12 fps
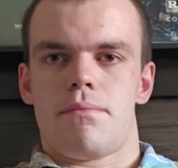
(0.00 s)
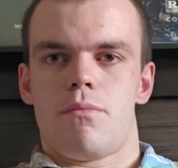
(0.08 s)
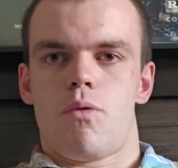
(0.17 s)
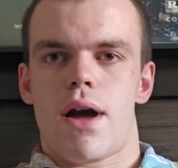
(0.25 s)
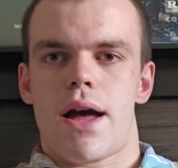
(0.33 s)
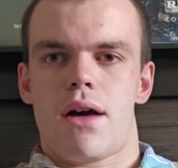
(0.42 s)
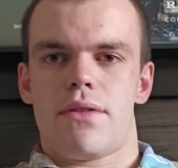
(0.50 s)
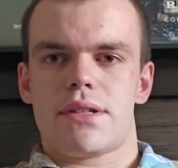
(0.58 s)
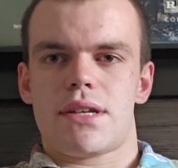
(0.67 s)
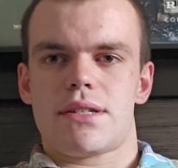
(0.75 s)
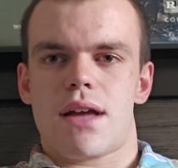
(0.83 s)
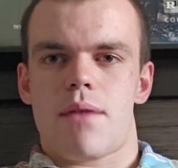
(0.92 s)
Well,
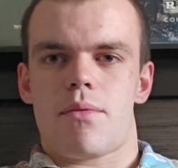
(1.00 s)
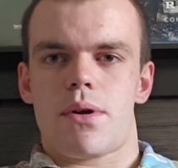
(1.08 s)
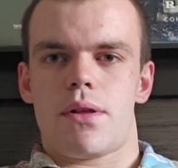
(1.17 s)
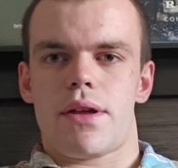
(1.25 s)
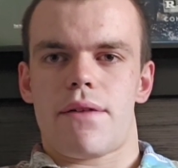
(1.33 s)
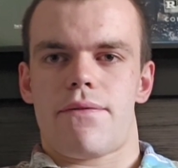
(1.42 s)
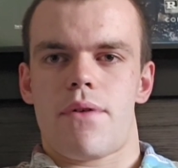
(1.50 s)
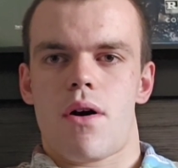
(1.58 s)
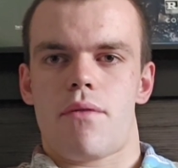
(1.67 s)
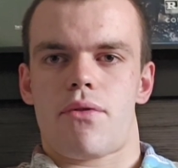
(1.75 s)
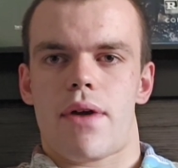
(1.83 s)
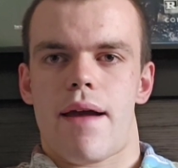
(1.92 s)
this is not really a
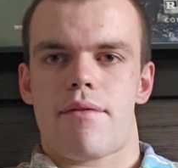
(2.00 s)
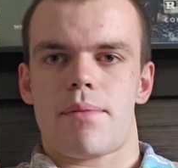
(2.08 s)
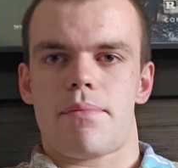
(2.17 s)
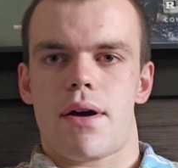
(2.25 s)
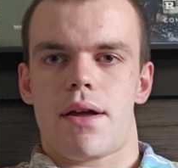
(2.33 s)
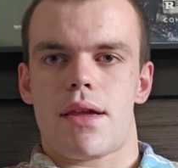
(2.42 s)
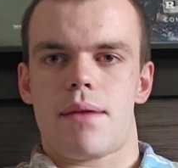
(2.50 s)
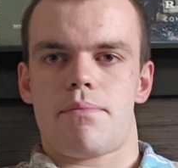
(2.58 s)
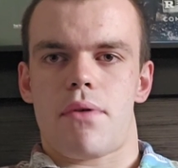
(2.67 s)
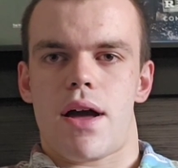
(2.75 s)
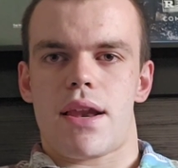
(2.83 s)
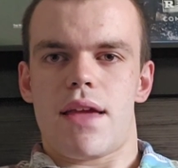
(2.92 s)
film for everybody,
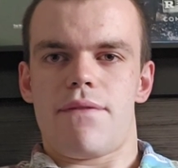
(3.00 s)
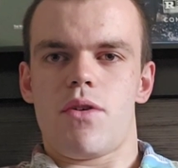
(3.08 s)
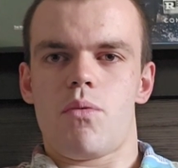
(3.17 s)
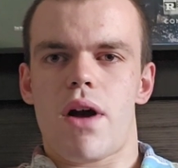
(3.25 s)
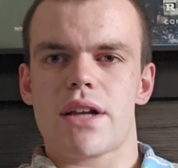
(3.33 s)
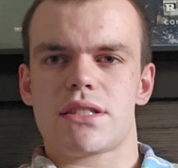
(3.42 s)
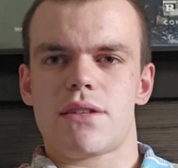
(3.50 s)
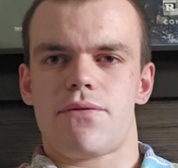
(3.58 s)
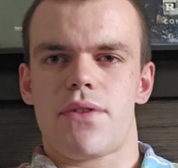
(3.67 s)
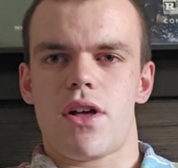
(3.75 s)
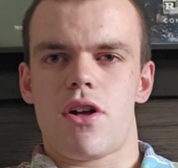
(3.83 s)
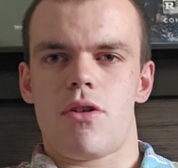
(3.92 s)
but if you watch the
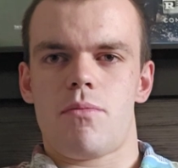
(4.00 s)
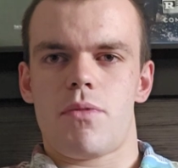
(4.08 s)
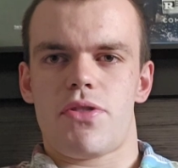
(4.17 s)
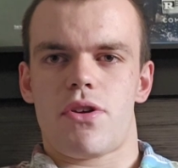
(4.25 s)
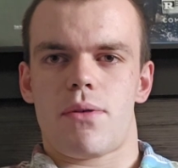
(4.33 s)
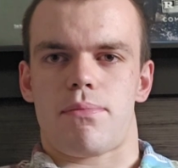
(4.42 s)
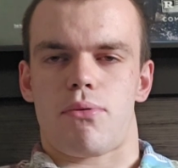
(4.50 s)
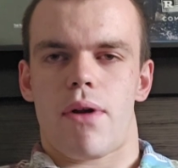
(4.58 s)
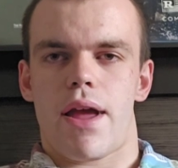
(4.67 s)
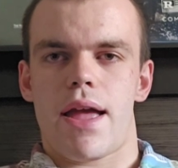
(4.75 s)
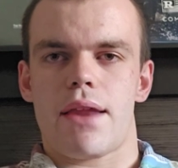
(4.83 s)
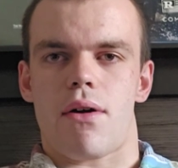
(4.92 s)
film with your
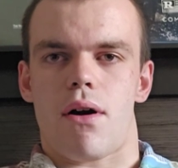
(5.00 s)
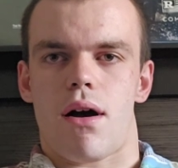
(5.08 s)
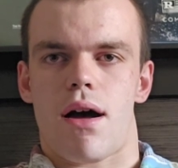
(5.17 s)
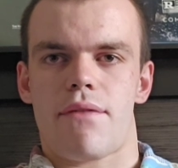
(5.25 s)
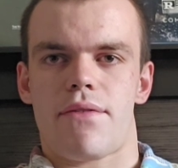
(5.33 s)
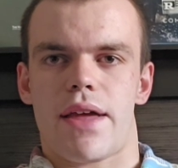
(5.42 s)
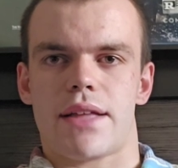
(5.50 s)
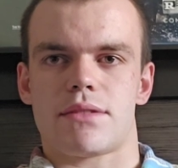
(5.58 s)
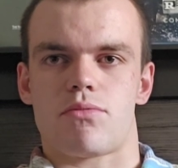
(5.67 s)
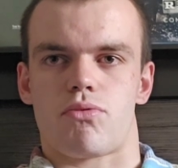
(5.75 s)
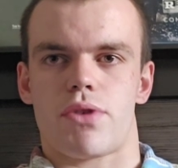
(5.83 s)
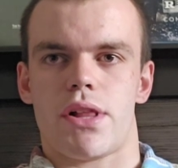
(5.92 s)
brain off,
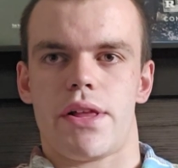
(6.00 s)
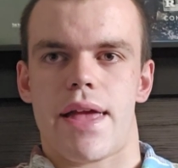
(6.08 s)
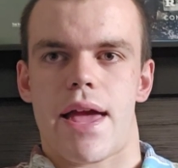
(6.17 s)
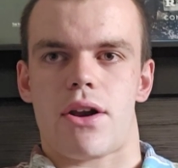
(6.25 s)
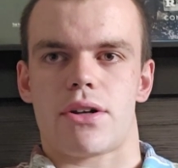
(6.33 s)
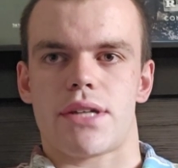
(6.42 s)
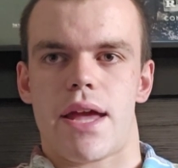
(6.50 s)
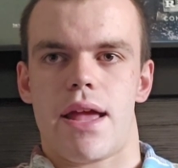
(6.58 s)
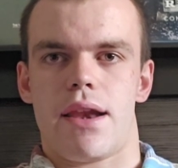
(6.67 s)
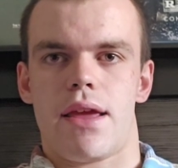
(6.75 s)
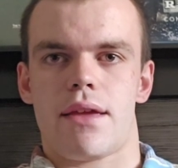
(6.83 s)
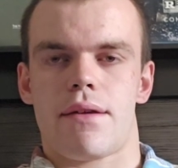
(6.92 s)
it's really
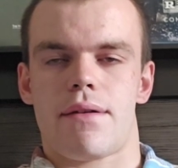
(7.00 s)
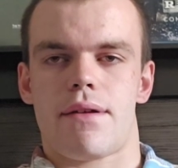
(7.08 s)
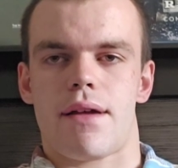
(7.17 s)
entertaining.